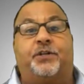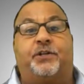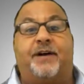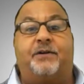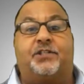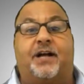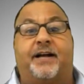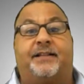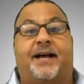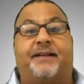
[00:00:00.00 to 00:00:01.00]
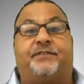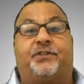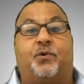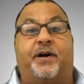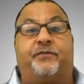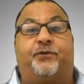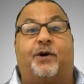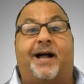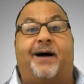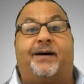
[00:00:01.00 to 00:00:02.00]
Once you're outside that
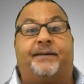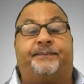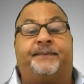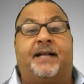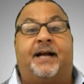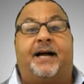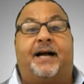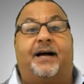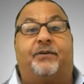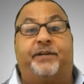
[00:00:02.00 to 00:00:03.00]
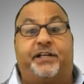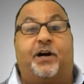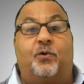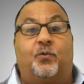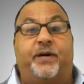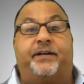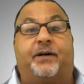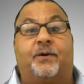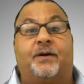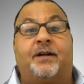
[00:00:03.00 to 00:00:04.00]
24-hour recoat
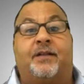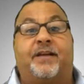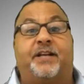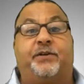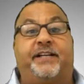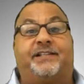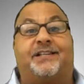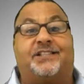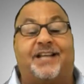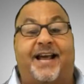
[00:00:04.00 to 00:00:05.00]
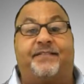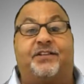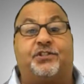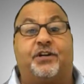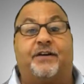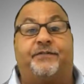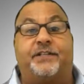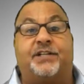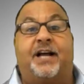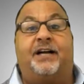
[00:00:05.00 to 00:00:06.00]
window, then you need to sand the
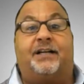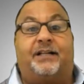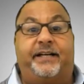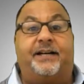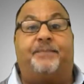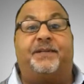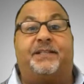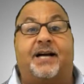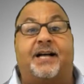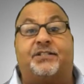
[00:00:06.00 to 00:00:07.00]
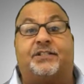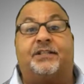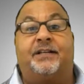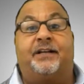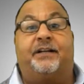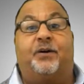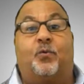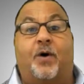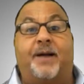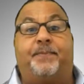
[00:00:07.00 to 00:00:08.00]
surface, clean up the dust,
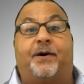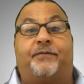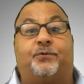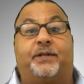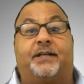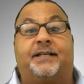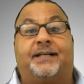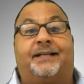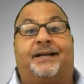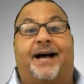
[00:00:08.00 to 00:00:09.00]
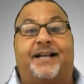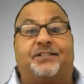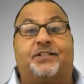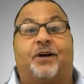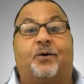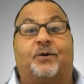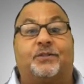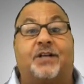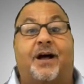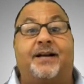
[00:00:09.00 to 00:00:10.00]
wipe off with an
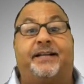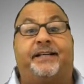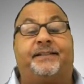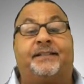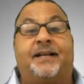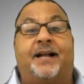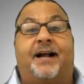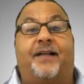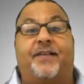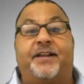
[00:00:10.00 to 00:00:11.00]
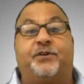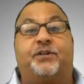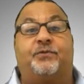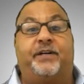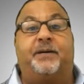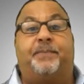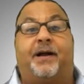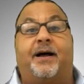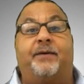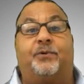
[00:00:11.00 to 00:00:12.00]
acetone or xylene, and then you can
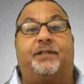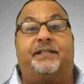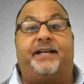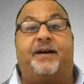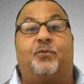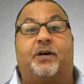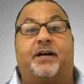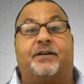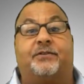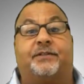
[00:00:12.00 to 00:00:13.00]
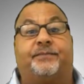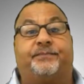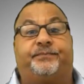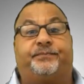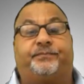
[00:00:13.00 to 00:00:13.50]
reapply with the Chem 100.